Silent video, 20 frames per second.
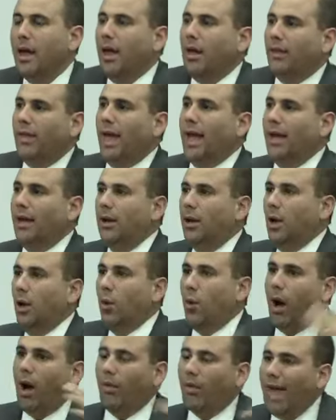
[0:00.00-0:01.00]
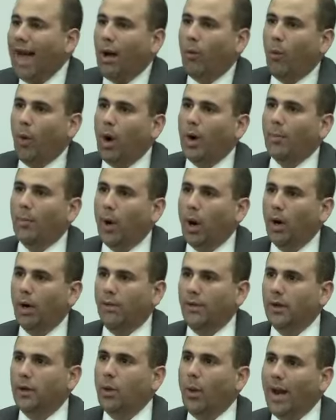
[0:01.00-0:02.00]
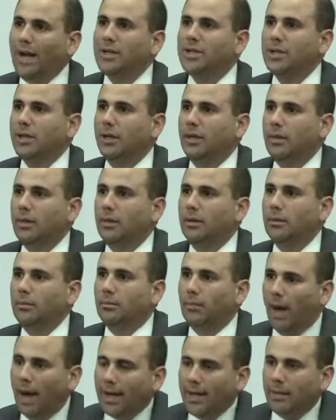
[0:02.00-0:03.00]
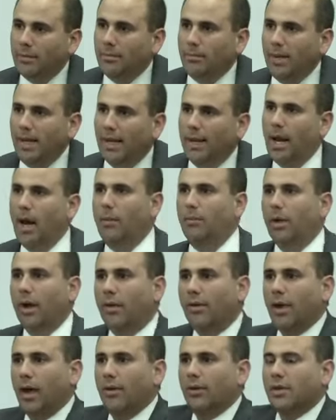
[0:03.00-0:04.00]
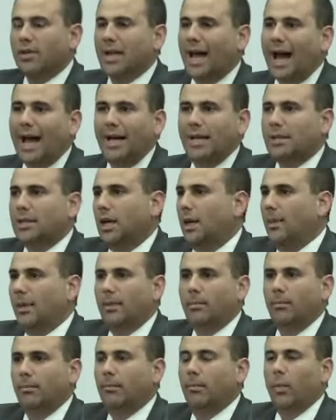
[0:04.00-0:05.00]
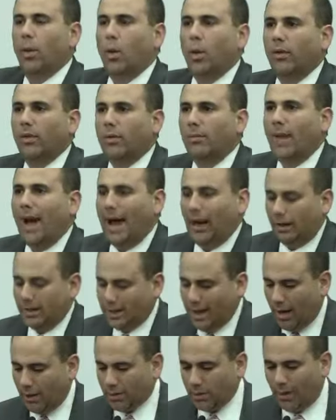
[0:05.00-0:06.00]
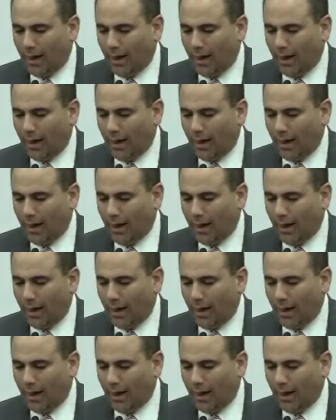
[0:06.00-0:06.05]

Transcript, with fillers: then while that one part of the equation might be a number, on the other side it's going to be more than balanced out.